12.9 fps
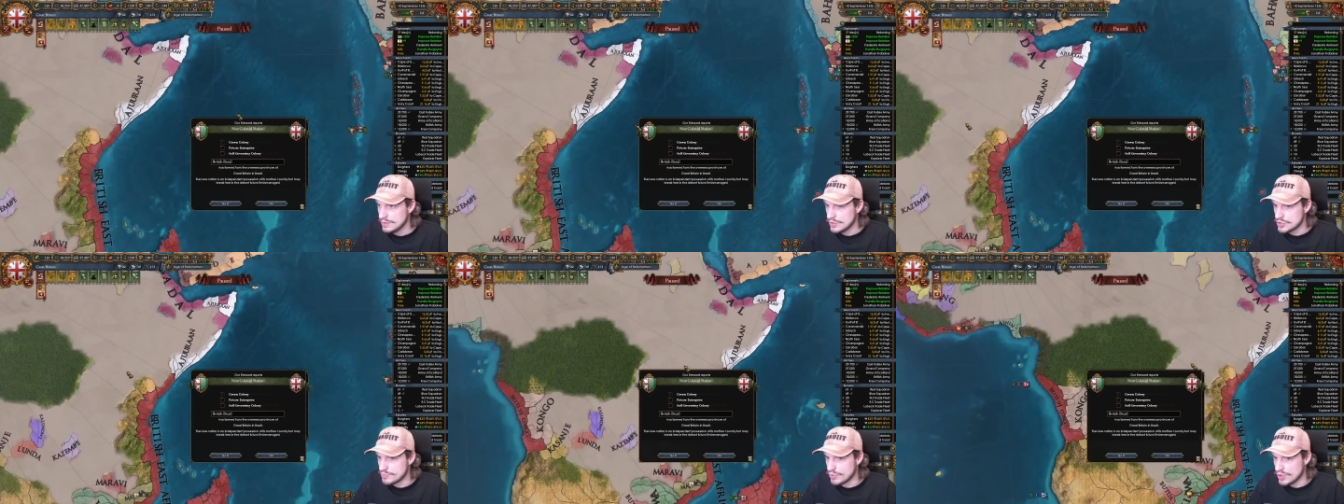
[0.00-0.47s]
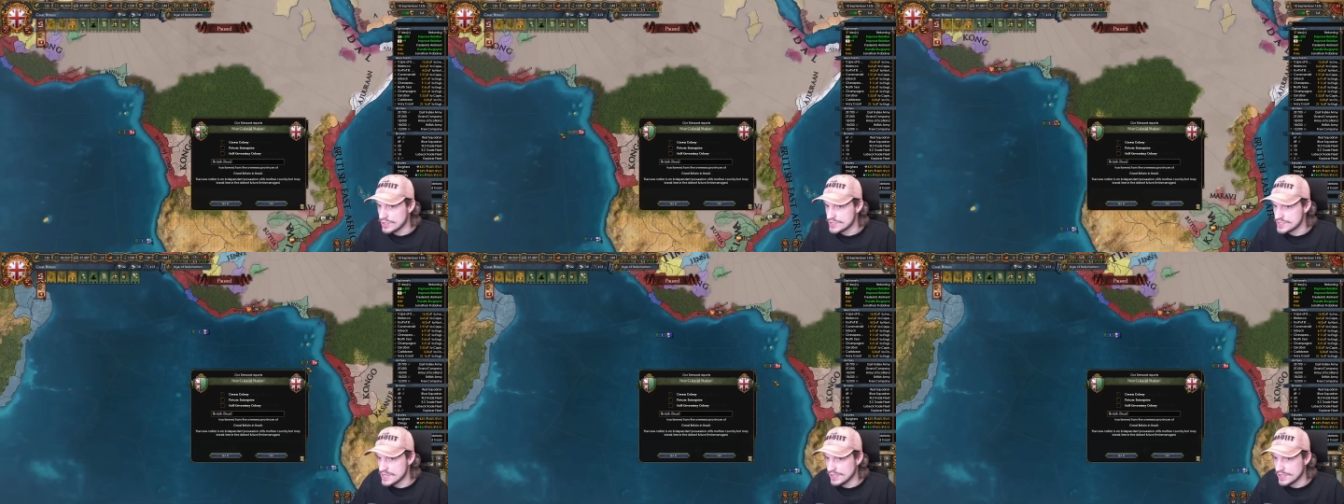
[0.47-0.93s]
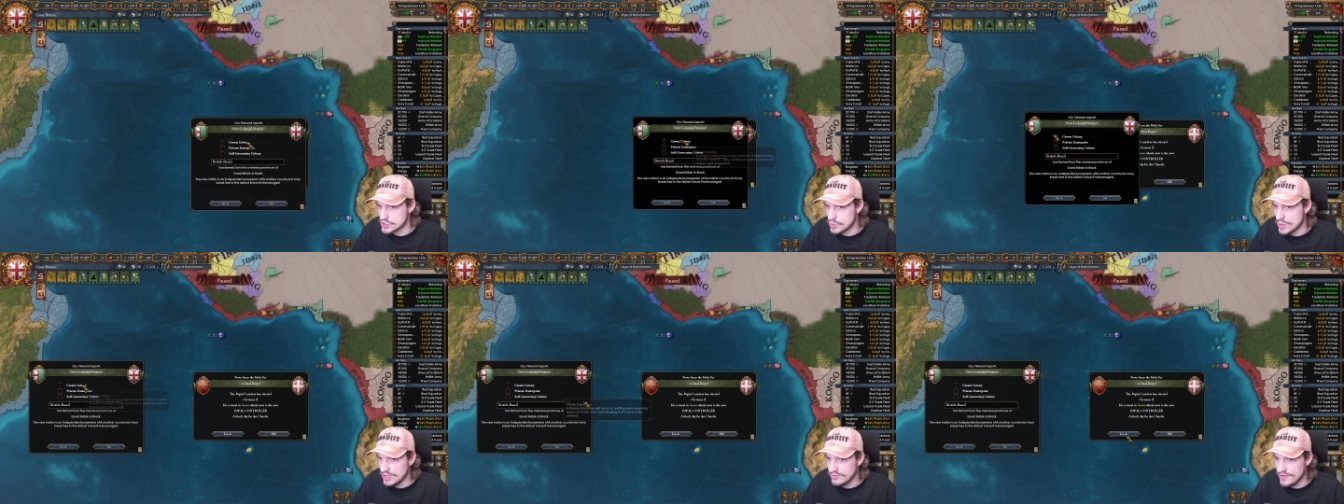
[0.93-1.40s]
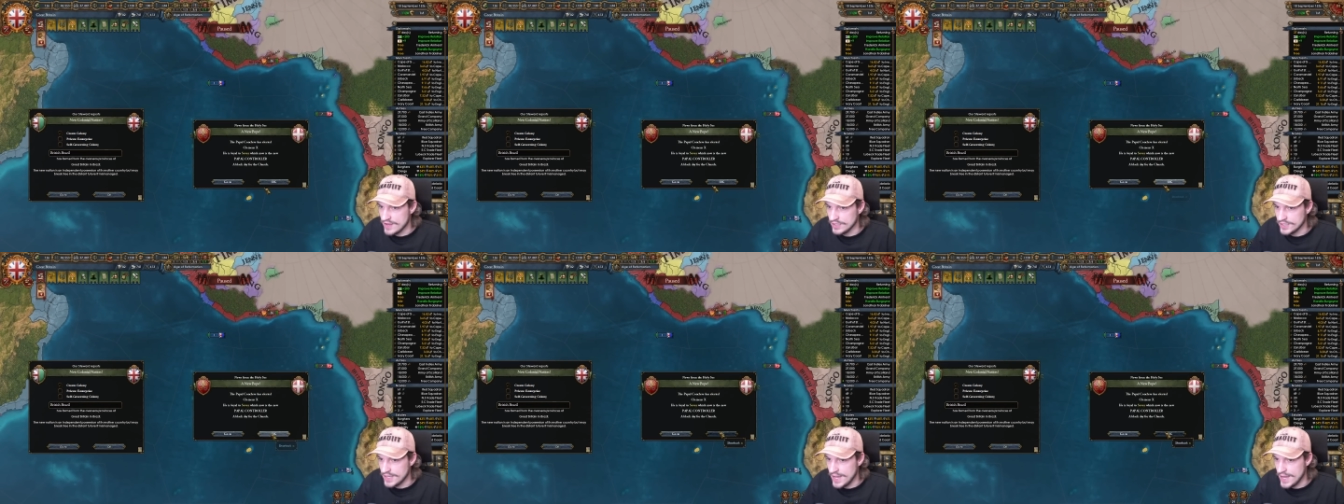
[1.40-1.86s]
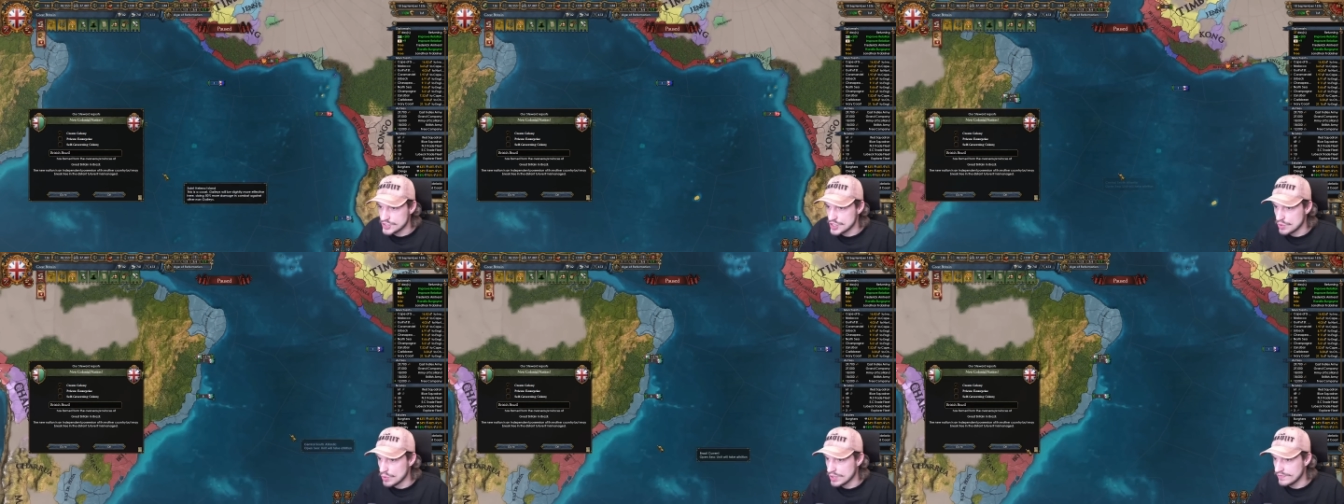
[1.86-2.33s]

There's Brazil as well, finally catching one